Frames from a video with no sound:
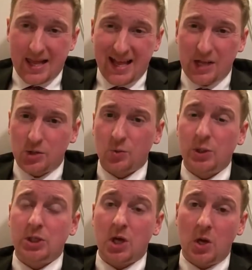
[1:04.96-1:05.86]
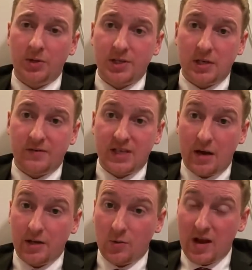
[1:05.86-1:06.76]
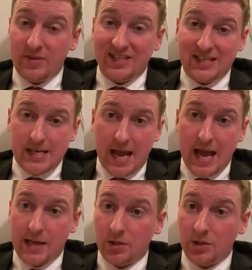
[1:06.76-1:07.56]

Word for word: As a result of Saudi Arabia's attack,